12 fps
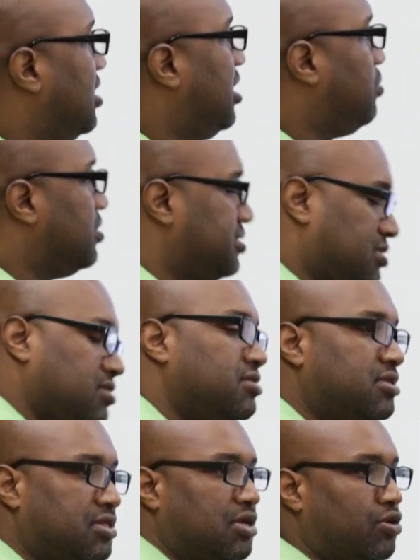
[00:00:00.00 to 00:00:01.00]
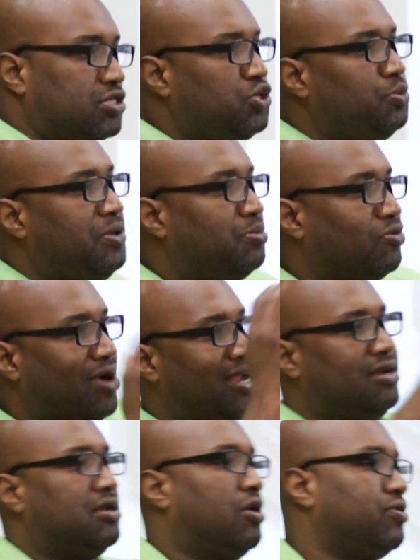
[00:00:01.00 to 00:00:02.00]
said was there were two people
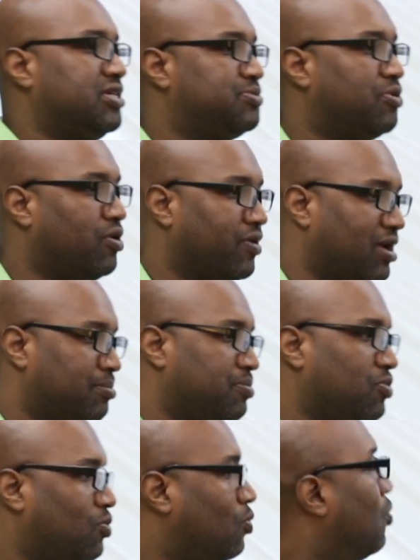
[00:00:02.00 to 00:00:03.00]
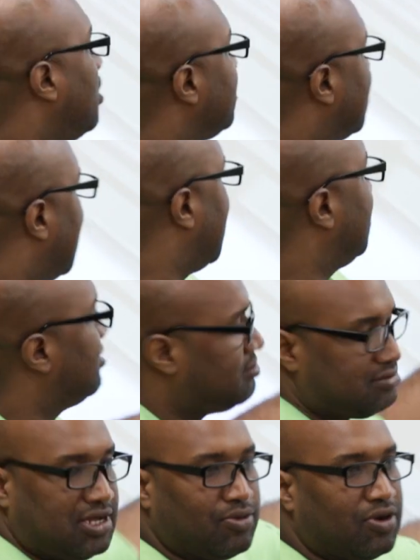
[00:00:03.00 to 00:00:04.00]
writing the ODIS program. One guy
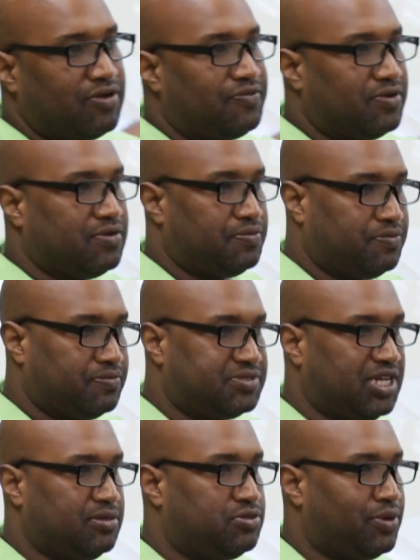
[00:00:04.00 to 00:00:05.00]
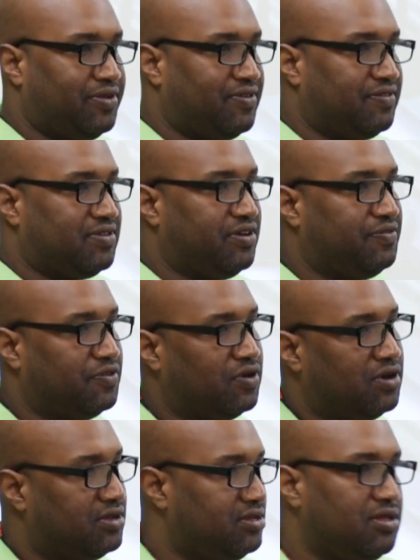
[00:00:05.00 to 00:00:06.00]
that wrote it for
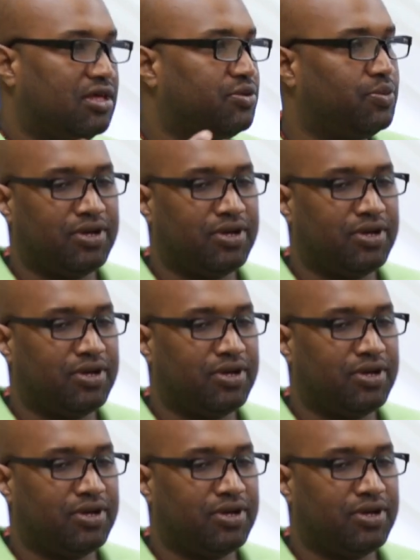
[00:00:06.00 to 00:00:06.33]
J2534, the other